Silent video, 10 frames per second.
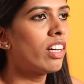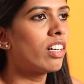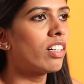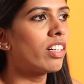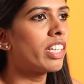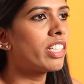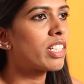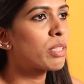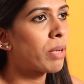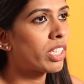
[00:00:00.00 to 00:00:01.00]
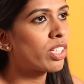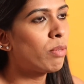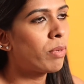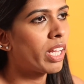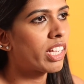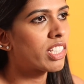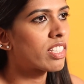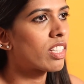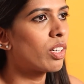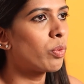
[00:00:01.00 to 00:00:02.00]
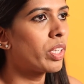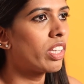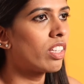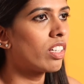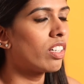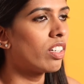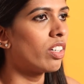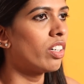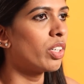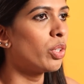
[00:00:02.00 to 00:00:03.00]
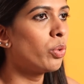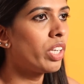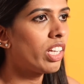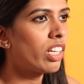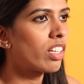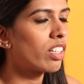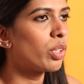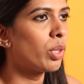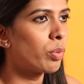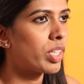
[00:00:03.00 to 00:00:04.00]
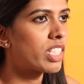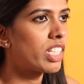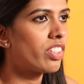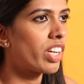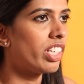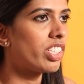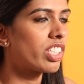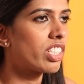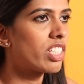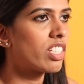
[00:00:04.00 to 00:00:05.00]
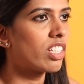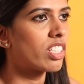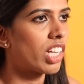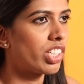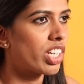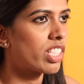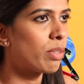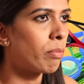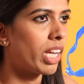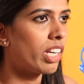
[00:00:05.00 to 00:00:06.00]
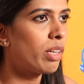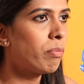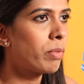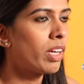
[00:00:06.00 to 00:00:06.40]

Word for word: Uh, it is a special place uh, with uh, uh, unique uh, university traditions such as the May Dip,